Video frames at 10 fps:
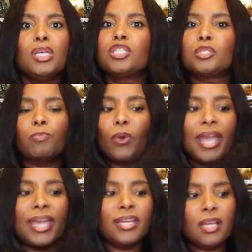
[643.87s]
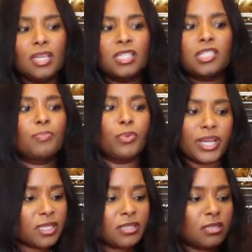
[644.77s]
sprayed,
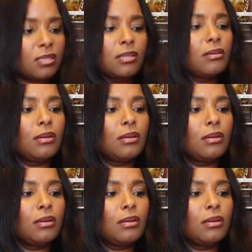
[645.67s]
spritz.